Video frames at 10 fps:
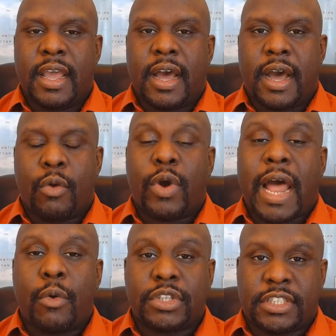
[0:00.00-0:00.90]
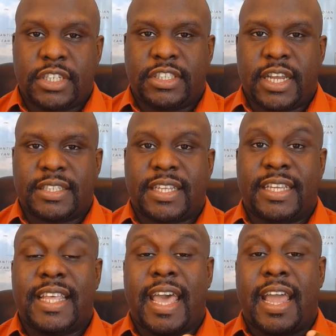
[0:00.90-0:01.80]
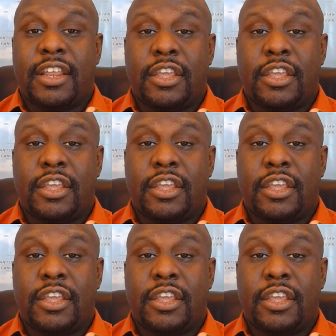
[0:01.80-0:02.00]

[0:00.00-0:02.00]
what I would suggest is that